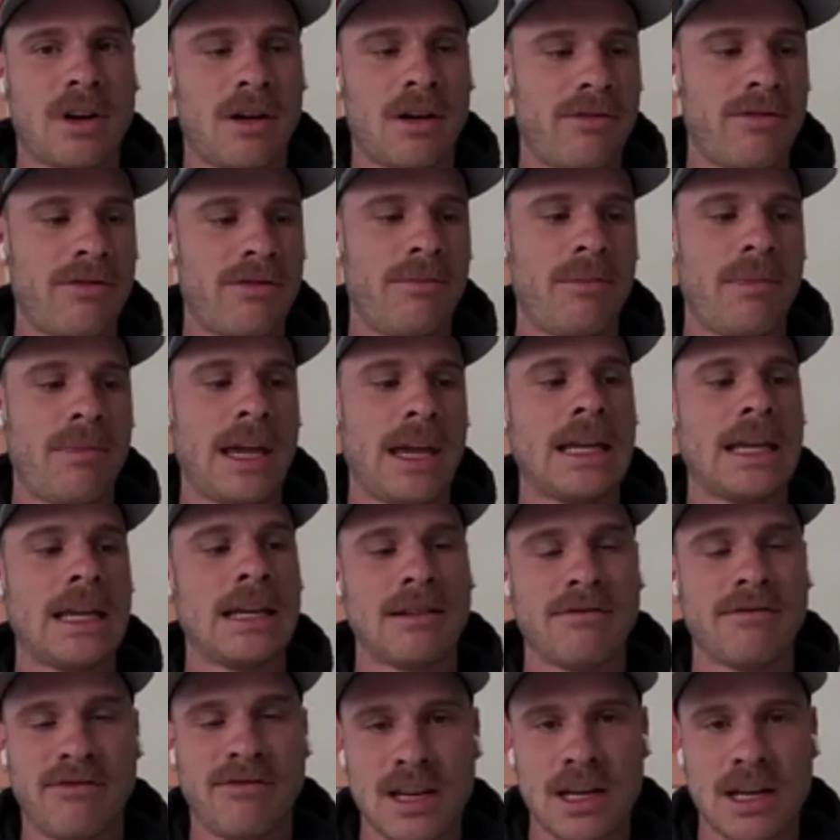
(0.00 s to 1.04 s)

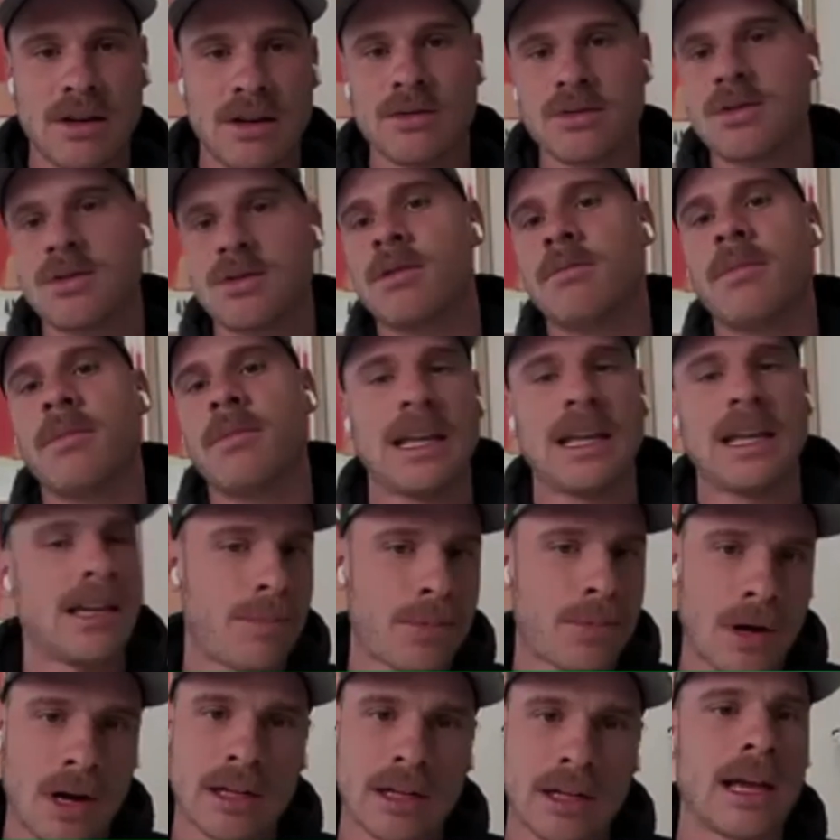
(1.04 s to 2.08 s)
making the videos or making a
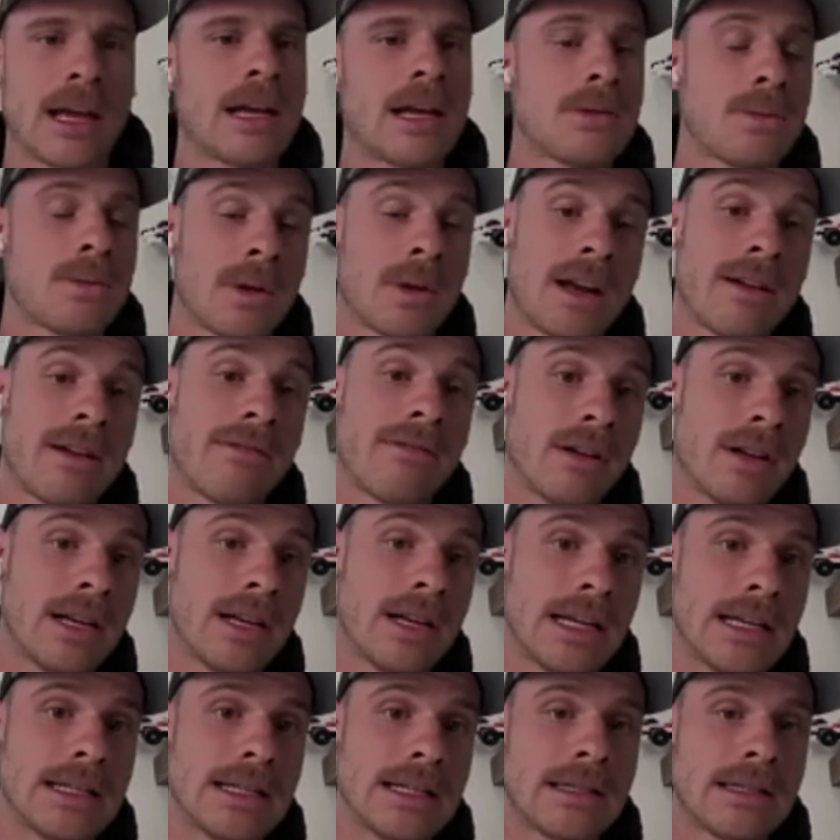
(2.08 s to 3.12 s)
podcast, whatever it
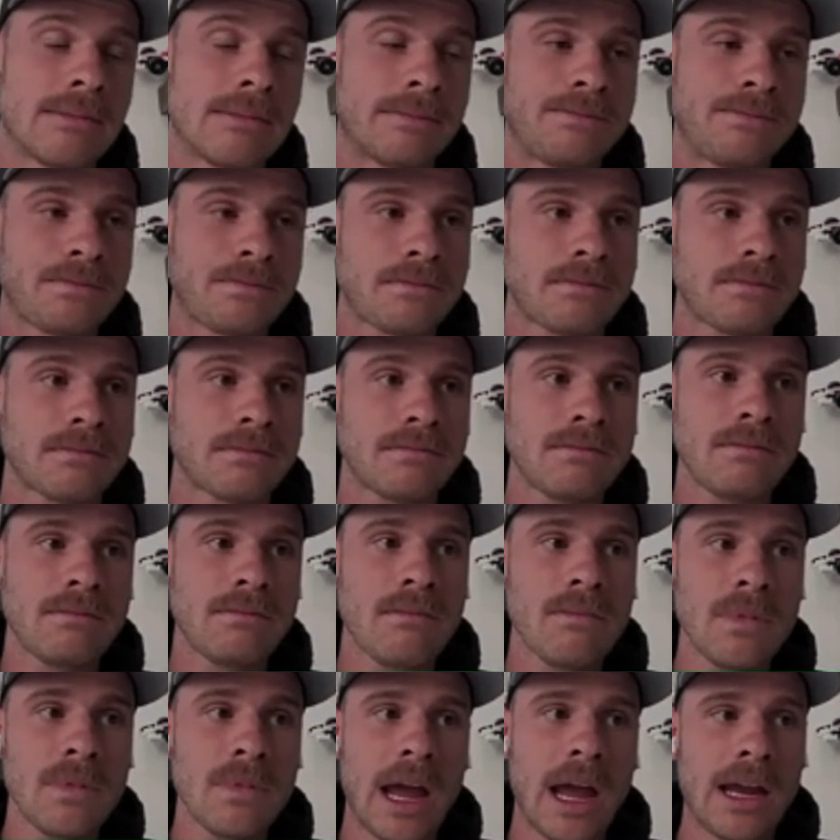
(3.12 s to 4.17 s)
is,
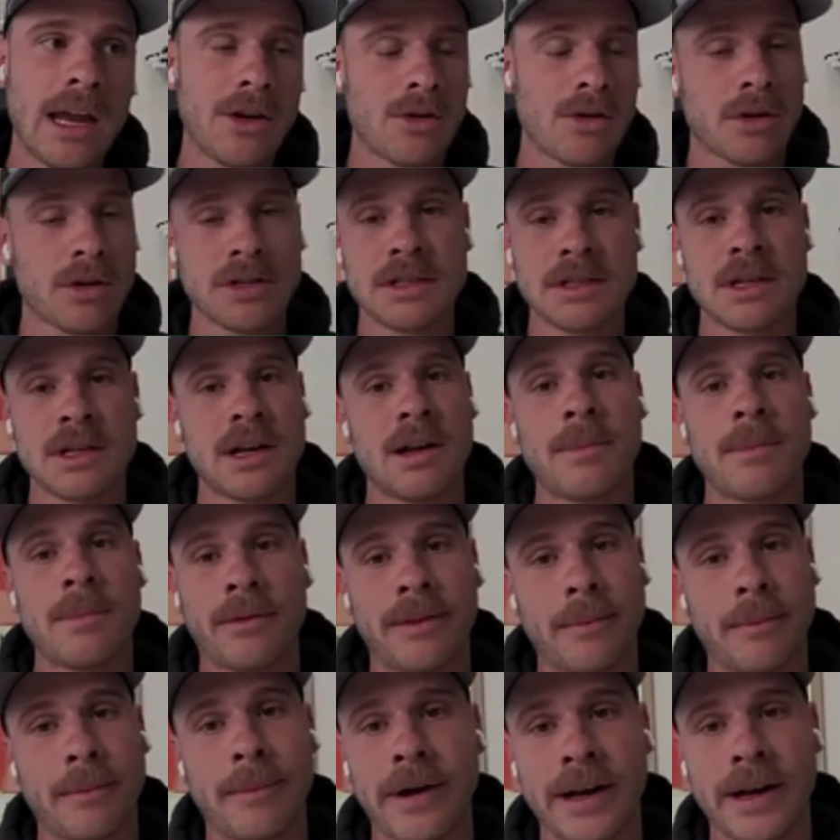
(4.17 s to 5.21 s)
and you're concerned
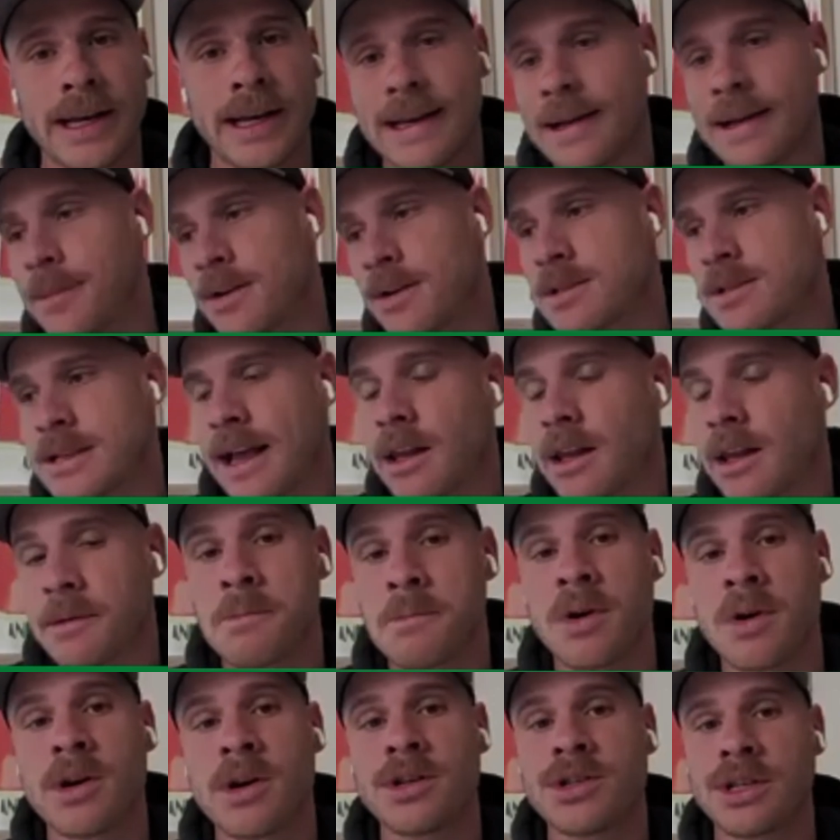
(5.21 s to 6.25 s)
about the money, about selling
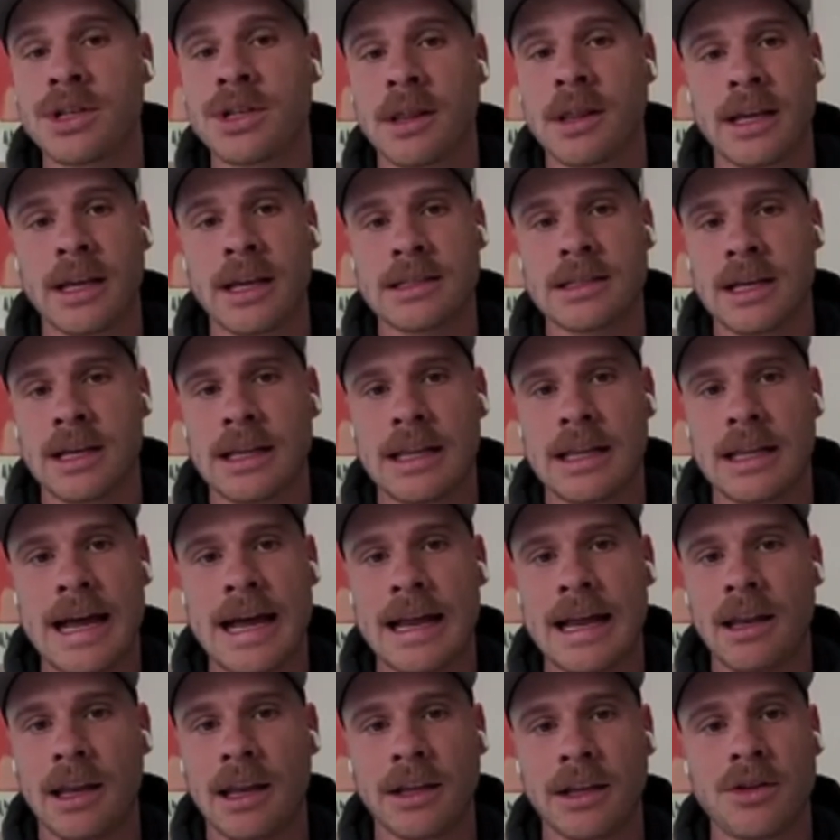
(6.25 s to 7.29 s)
merch and things like
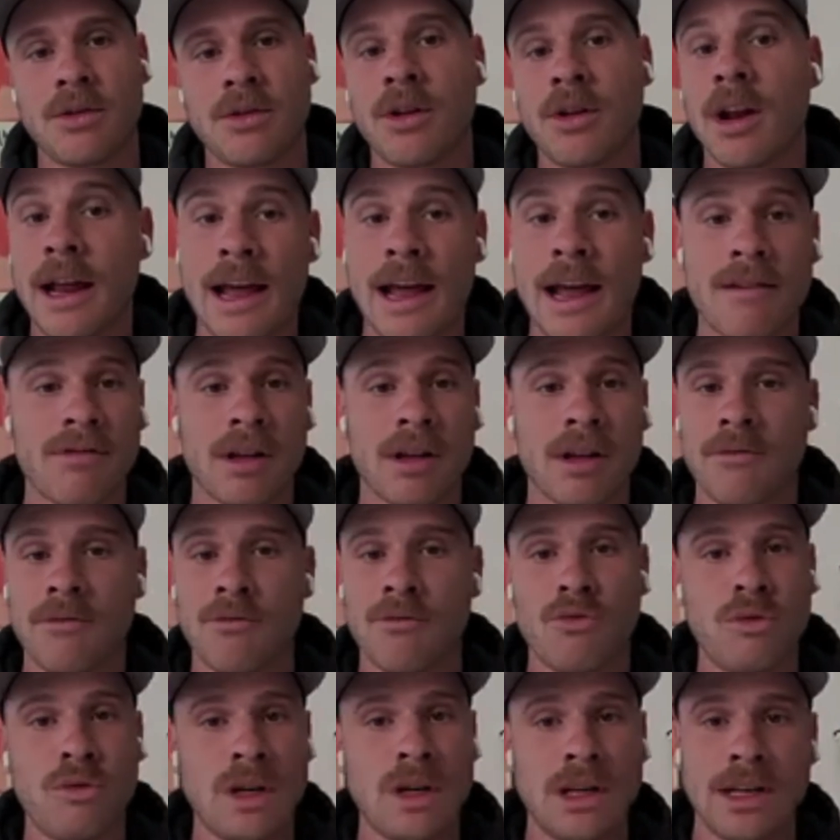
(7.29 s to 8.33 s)
that, like you're gonna have like a
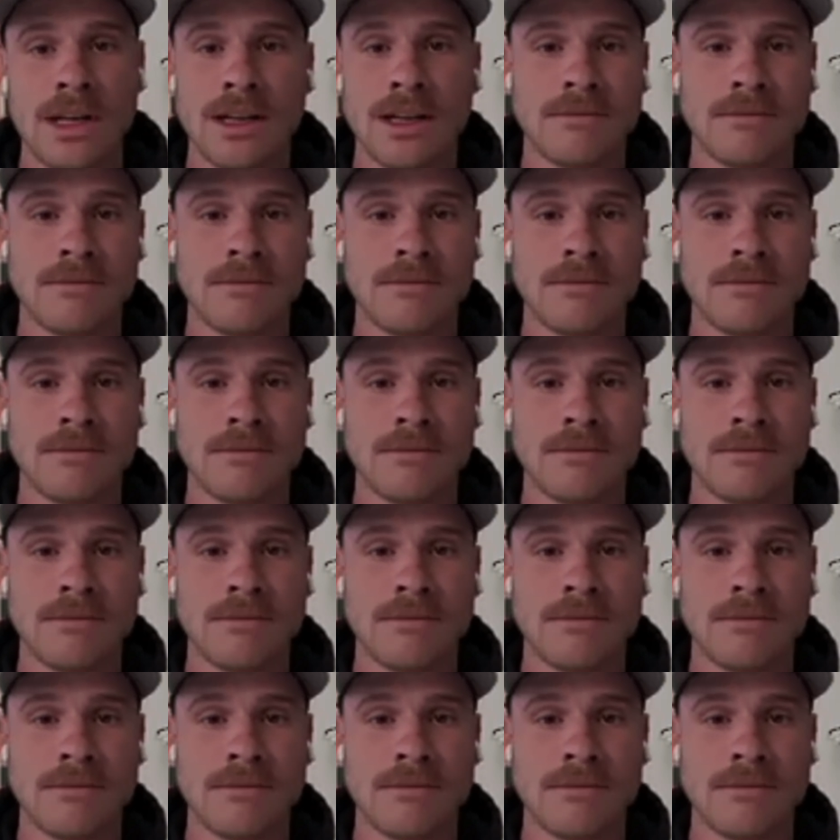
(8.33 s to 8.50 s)
really